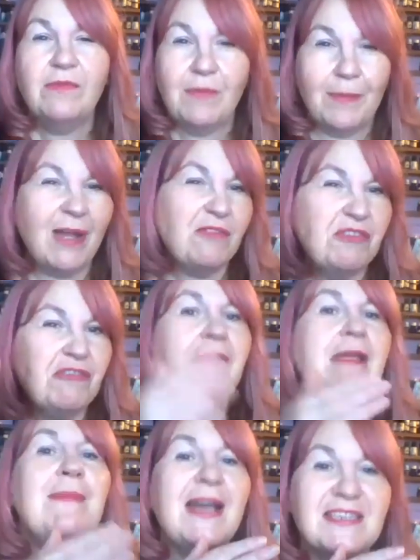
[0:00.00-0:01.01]
About
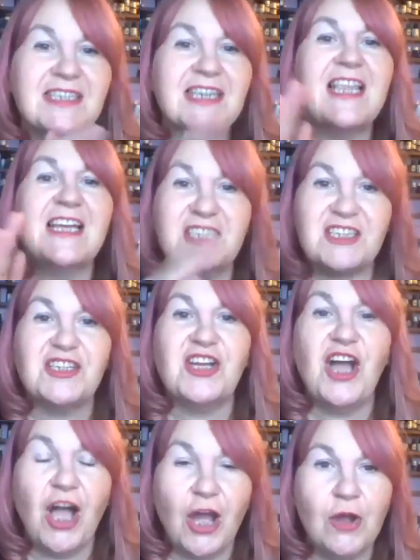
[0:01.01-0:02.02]
3 masterclasses
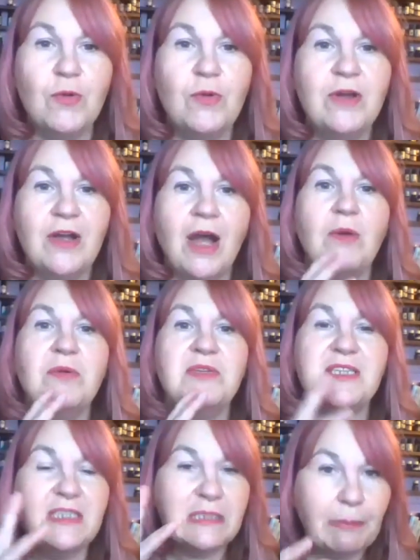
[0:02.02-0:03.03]
ago, I
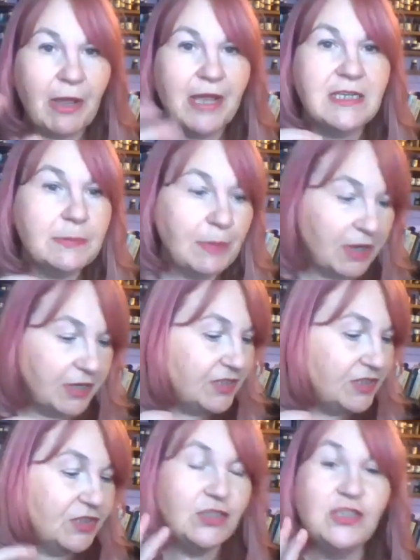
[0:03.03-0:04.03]
was inspired to buy
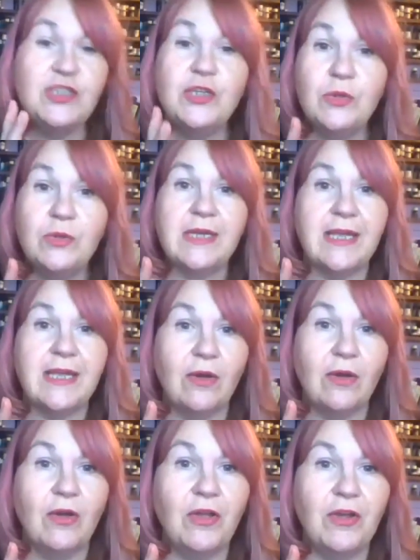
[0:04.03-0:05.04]
Sugi
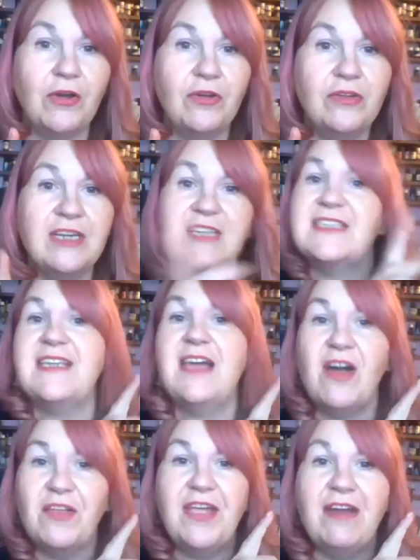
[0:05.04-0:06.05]
oil. It's
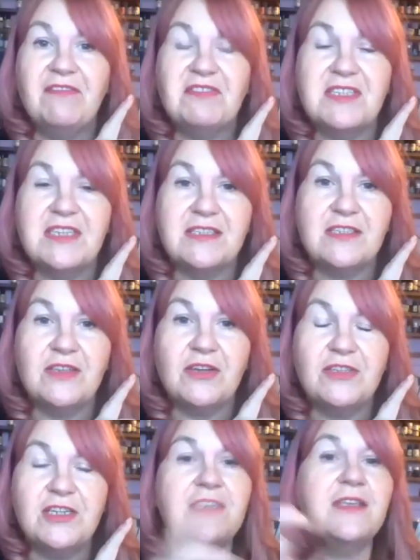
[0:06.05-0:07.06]
sat on there ever since and
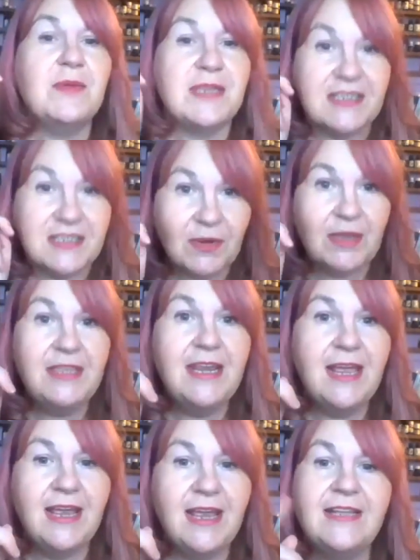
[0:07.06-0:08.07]
not done anything with it. So I
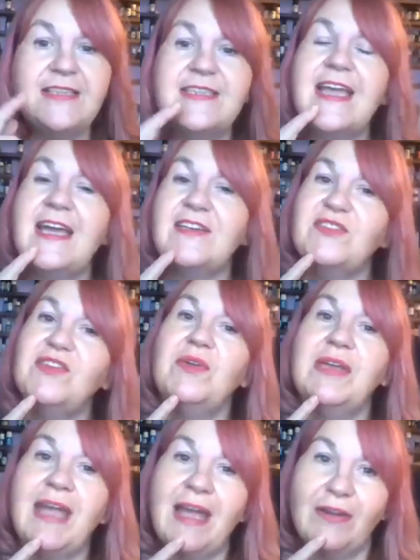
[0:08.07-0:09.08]
need to get
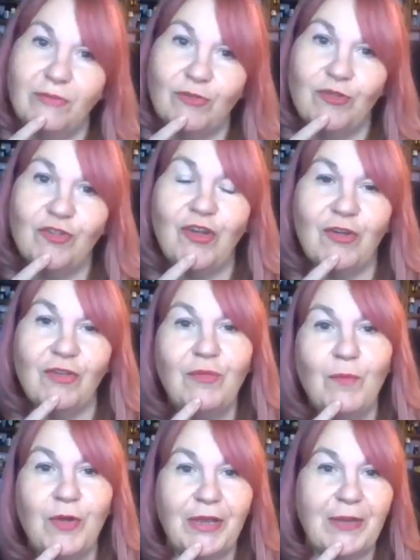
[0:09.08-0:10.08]
Sugi out and start
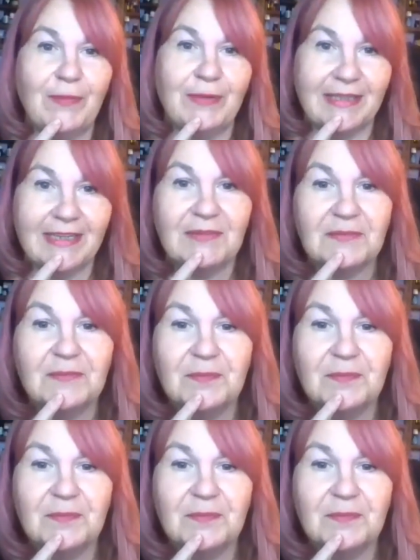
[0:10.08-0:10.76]
working with it.